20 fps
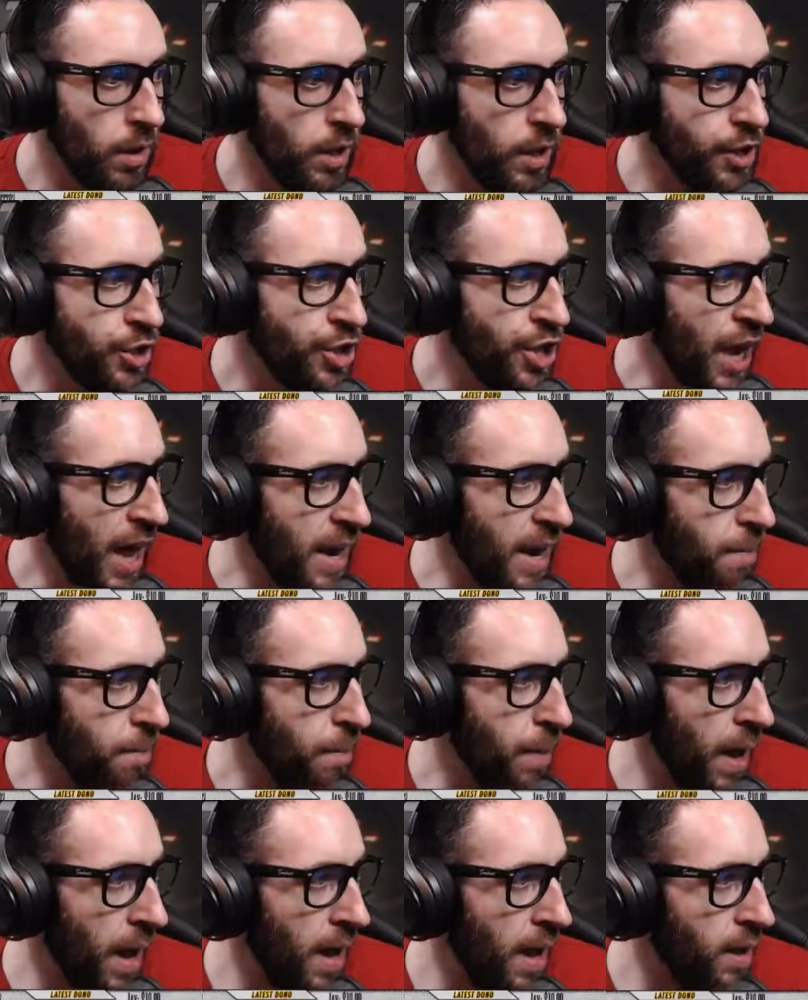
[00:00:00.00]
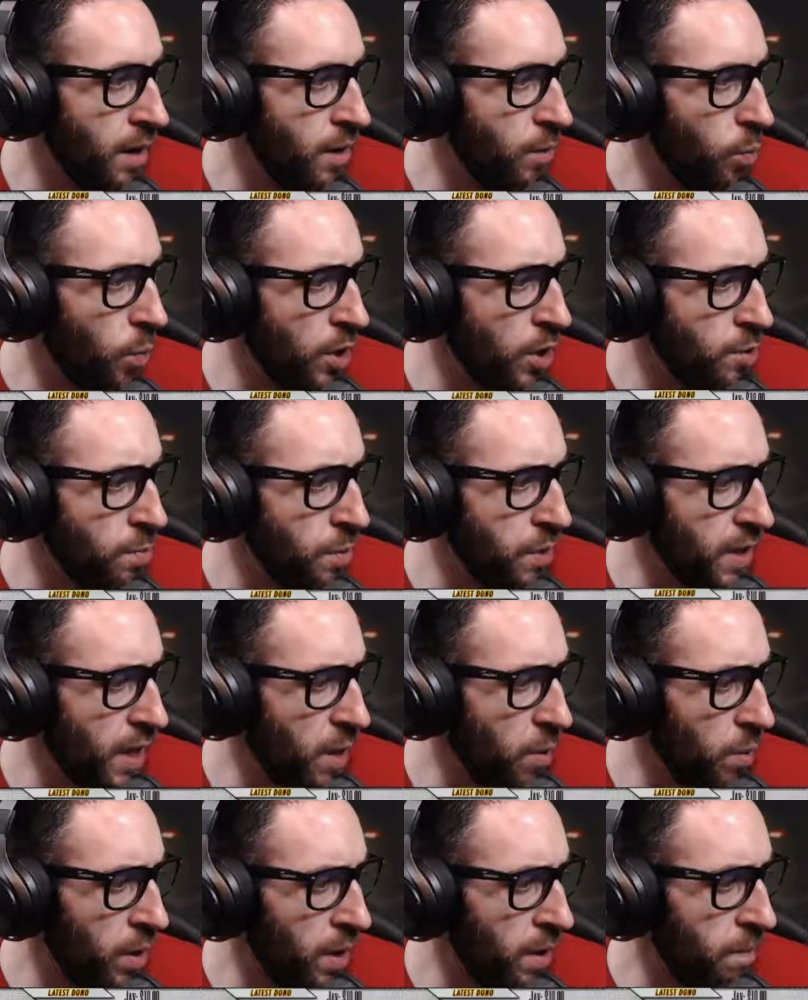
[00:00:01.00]
Chad and Ben. Where'd you put
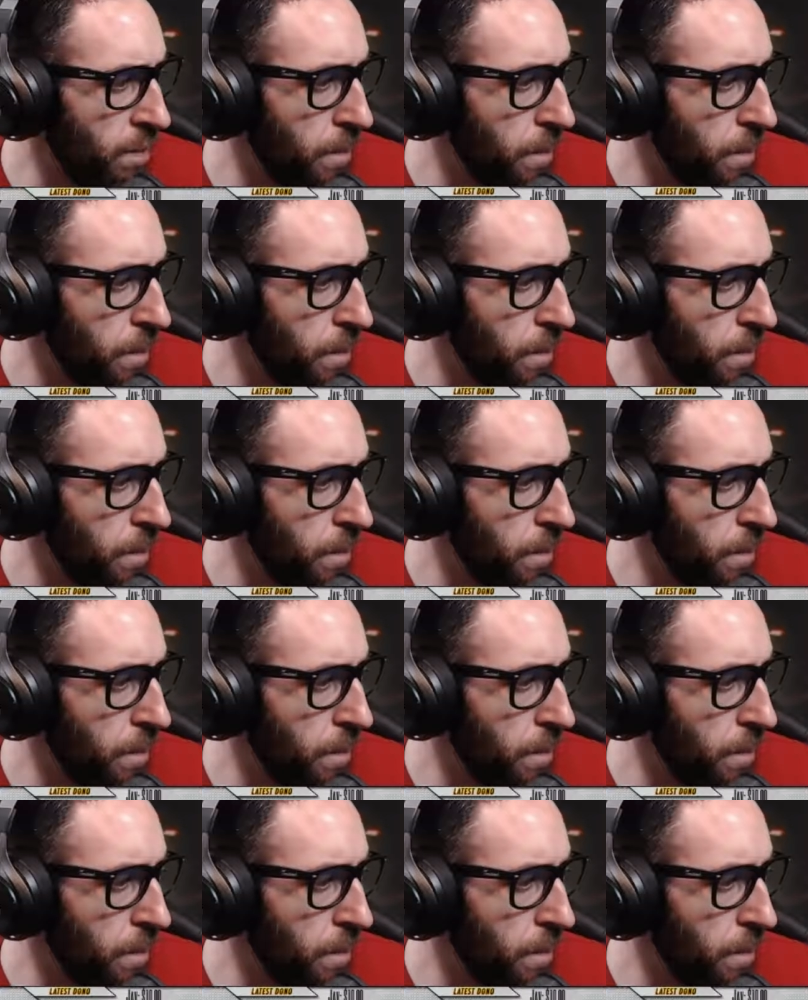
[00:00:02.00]
that, Wade?